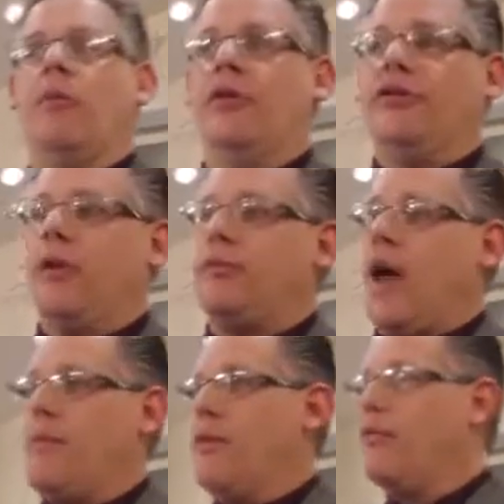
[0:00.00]
with some
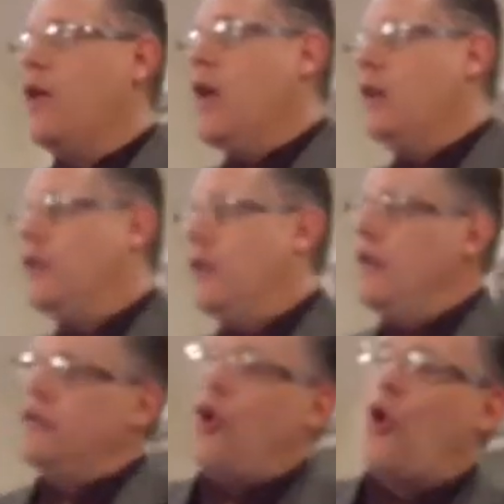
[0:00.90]
type of uh,
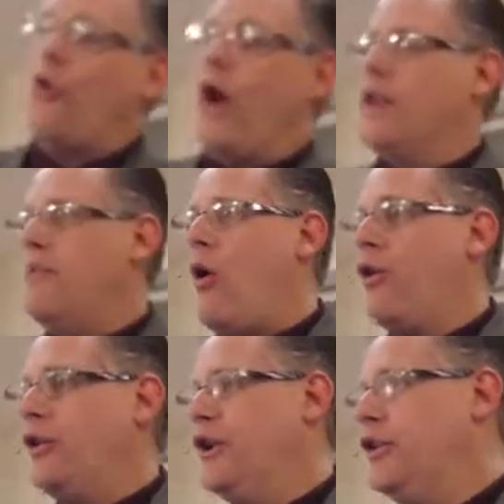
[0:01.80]
go around the barn
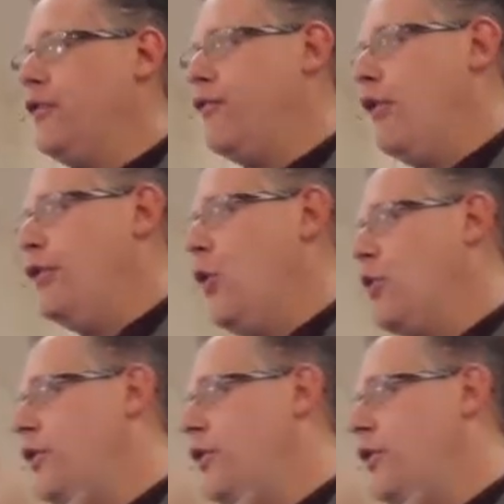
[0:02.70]
to get to the front door